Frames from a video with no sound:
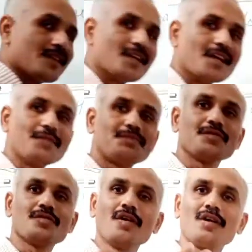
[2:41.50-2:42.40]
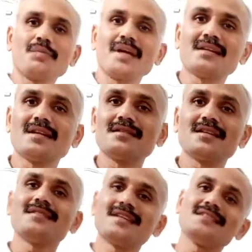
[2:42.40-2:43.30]
If you call me, then
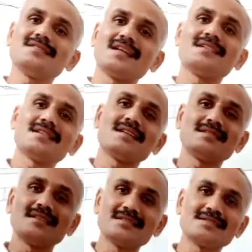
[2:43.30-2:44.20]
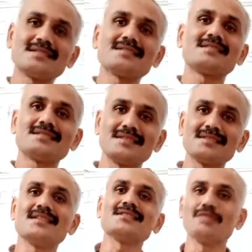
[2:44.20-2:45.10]

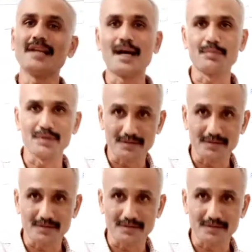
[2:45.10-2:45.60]
this will happen.